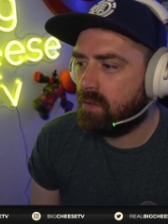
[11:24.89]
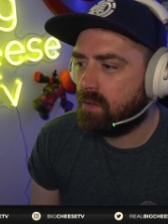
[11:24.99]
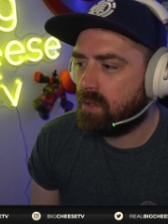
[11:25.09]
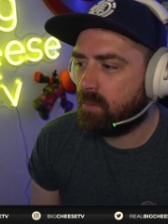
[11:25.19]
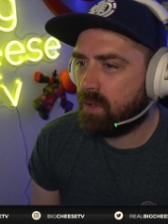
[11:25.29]

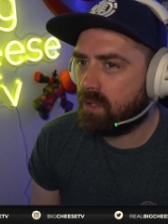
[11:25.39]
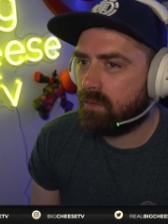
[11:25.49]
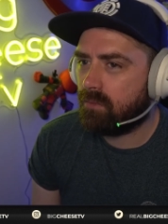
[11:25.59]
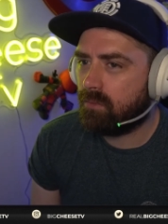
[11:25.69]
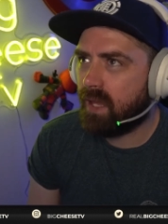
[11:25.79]
I'm like,
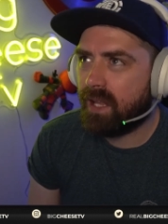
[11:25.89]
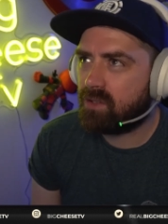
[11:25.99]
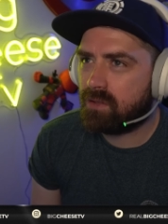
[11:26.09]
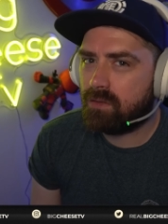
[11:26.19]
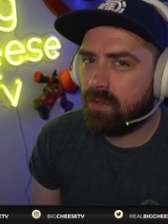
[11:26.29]

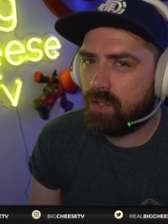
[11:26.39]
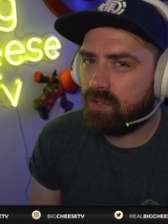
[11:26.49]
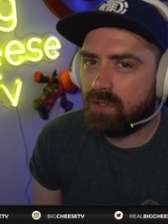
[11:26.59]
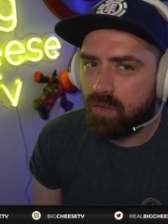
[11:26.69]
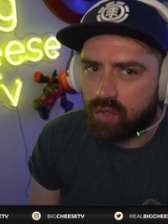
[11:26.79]
that's not a
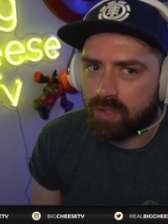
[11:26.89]
solution.